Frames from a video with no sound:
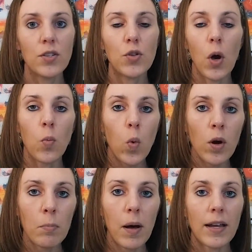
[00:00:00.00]
to, a
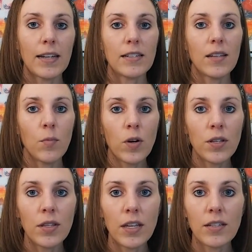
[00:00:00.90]
warm body,
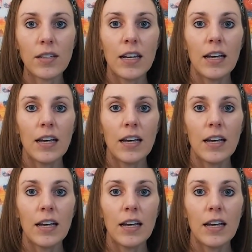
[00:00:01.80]
someone that